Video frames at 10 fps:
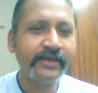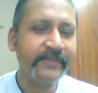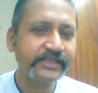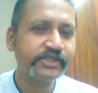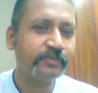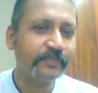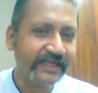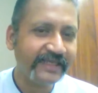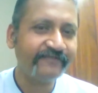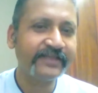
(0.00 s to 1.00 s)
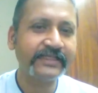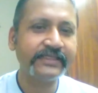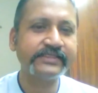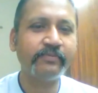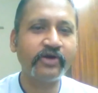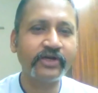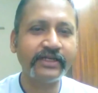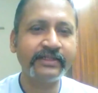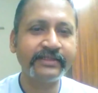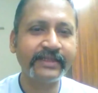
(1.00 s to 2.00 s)
makes you believe that there's a
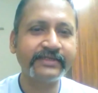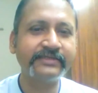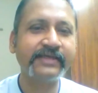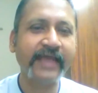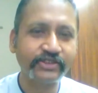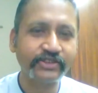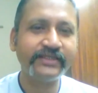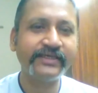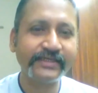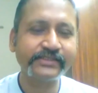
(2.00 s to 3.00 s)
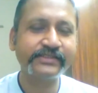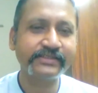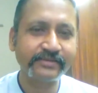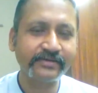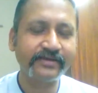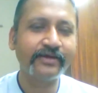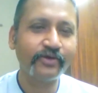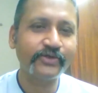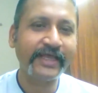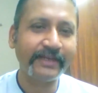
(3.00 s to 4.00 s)
model that actually is
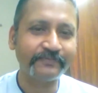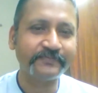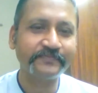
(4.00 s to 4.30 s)
going to help.